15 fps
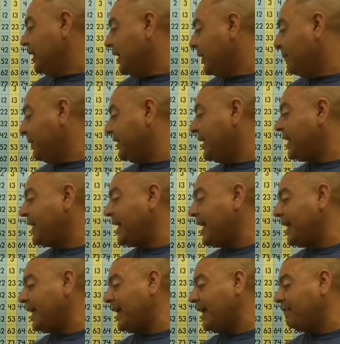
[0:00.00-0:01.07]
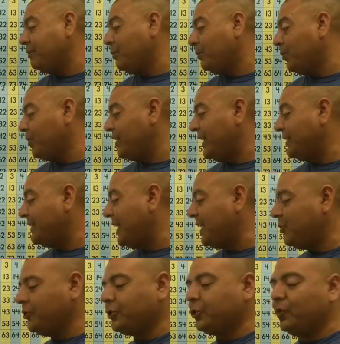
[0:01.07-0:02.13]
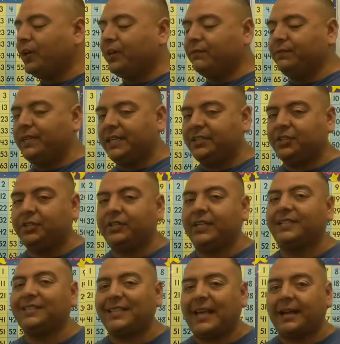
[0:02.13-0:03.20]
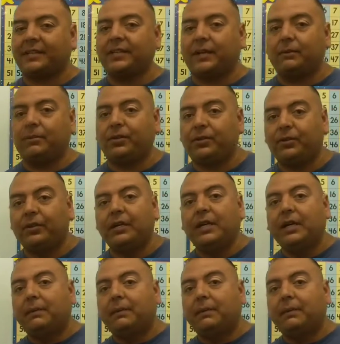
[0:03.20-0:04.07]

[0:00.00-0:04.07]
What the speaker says: but they can't have no more than 10 or 12, not sure the exact number,